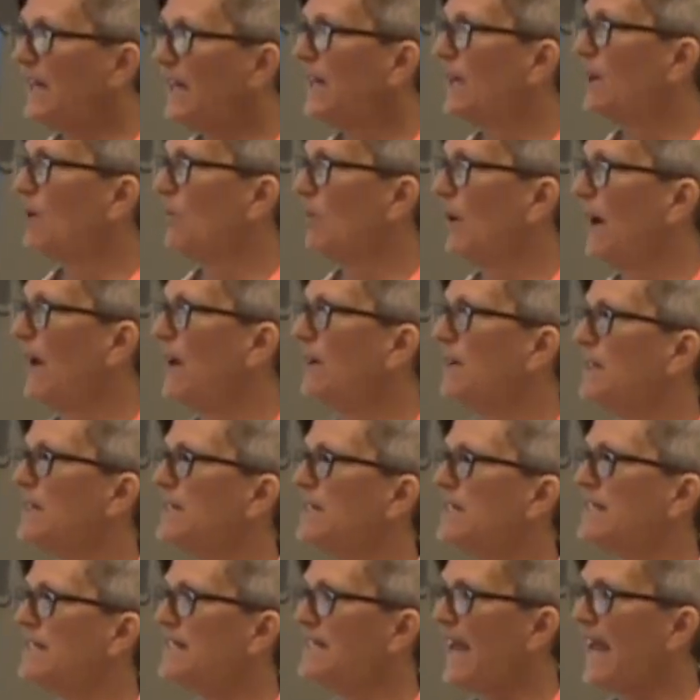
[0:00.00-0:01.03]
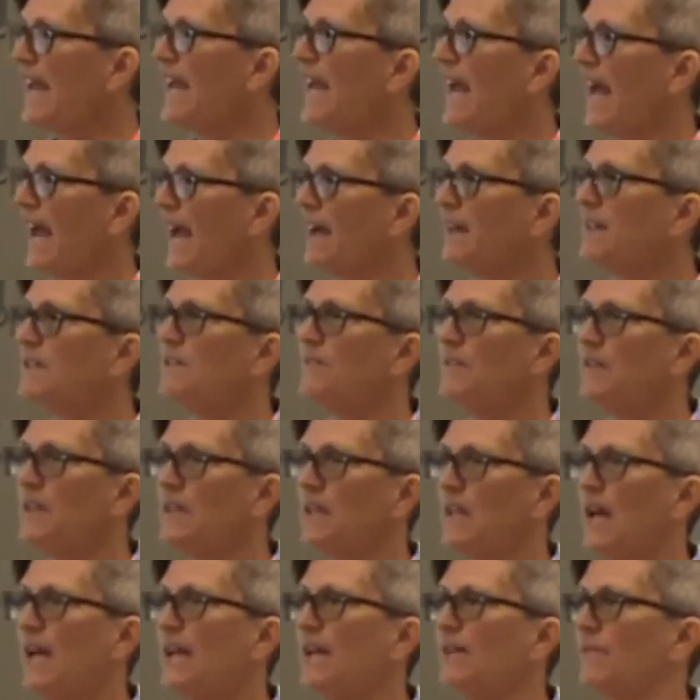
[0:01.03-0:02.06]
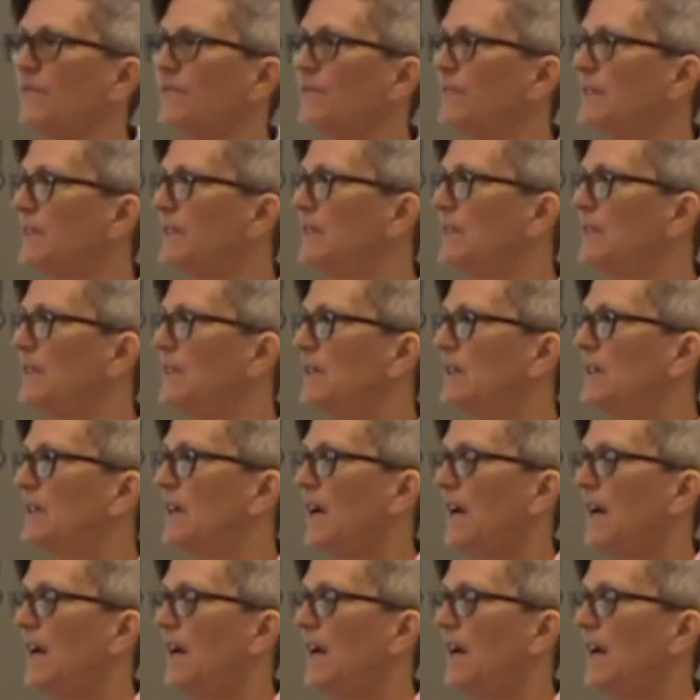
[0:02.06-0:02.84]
to get around and stay active in life?